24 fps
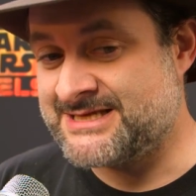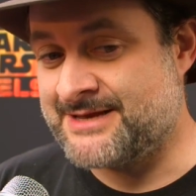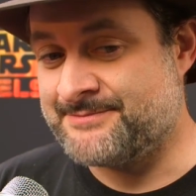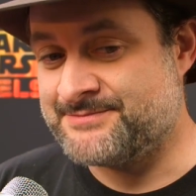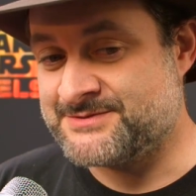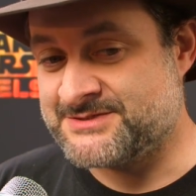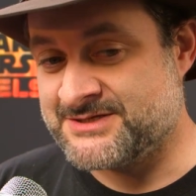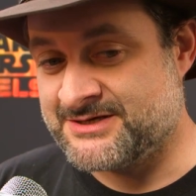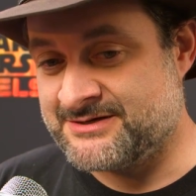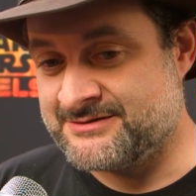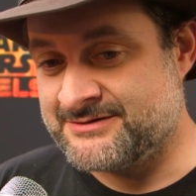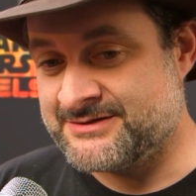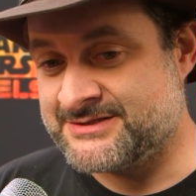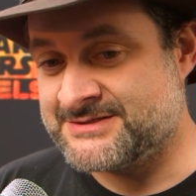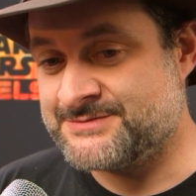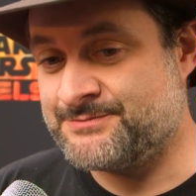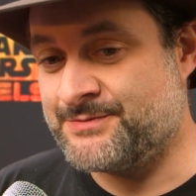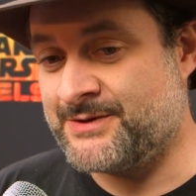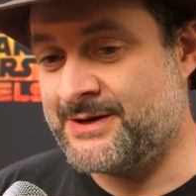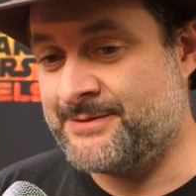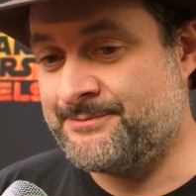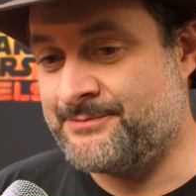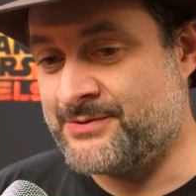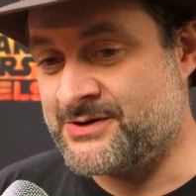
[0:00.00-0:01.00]
episode is
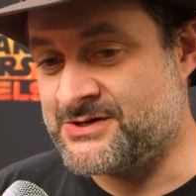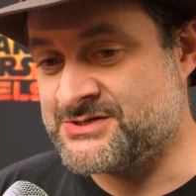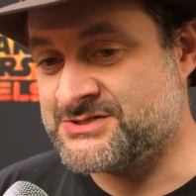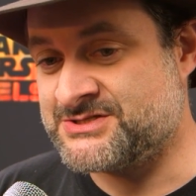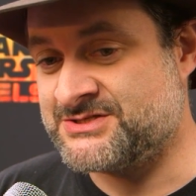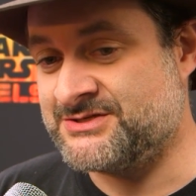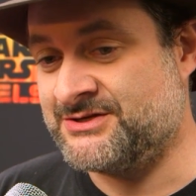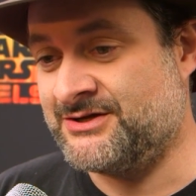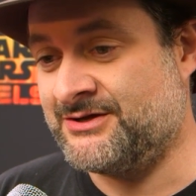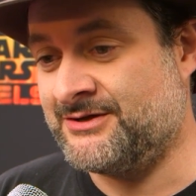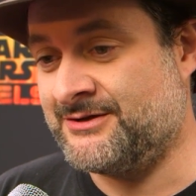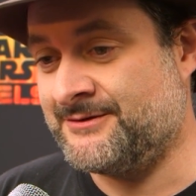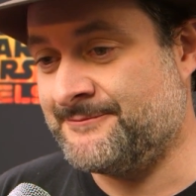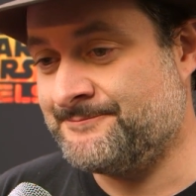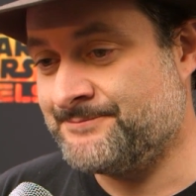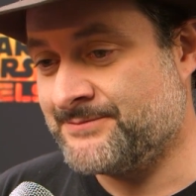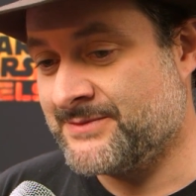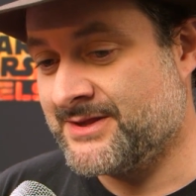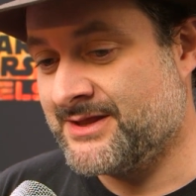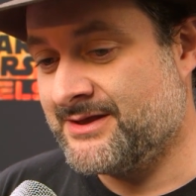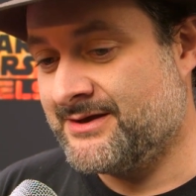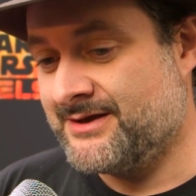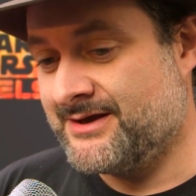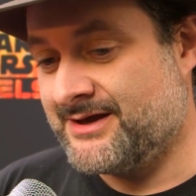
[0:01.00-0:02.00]
pretty personal.
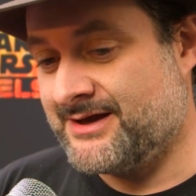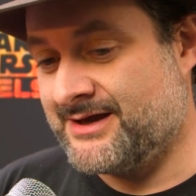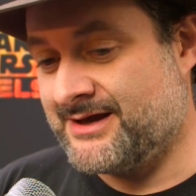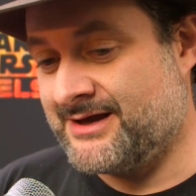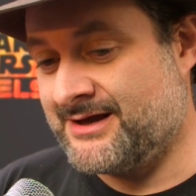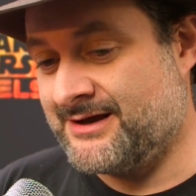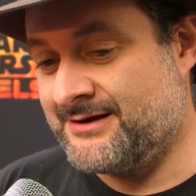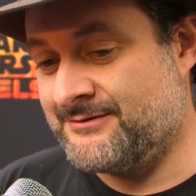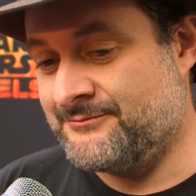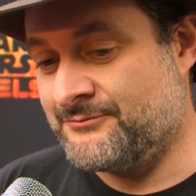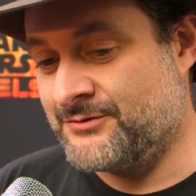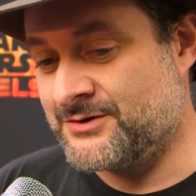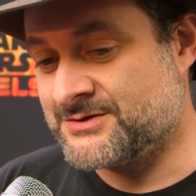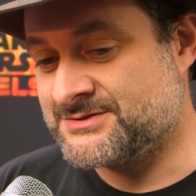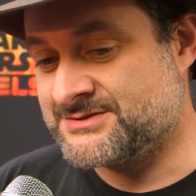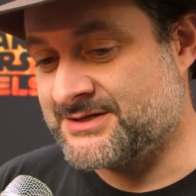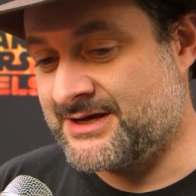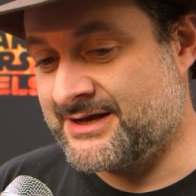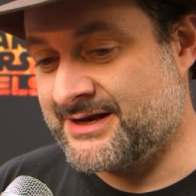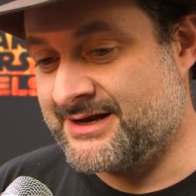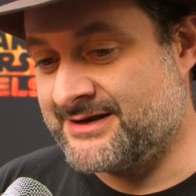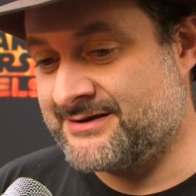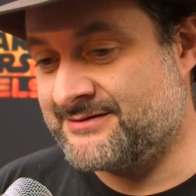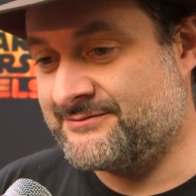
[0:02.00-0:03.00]
Worked
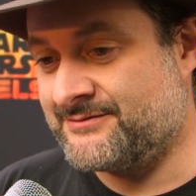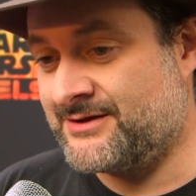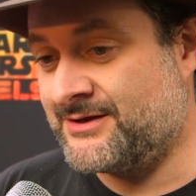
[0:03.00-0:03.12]
on it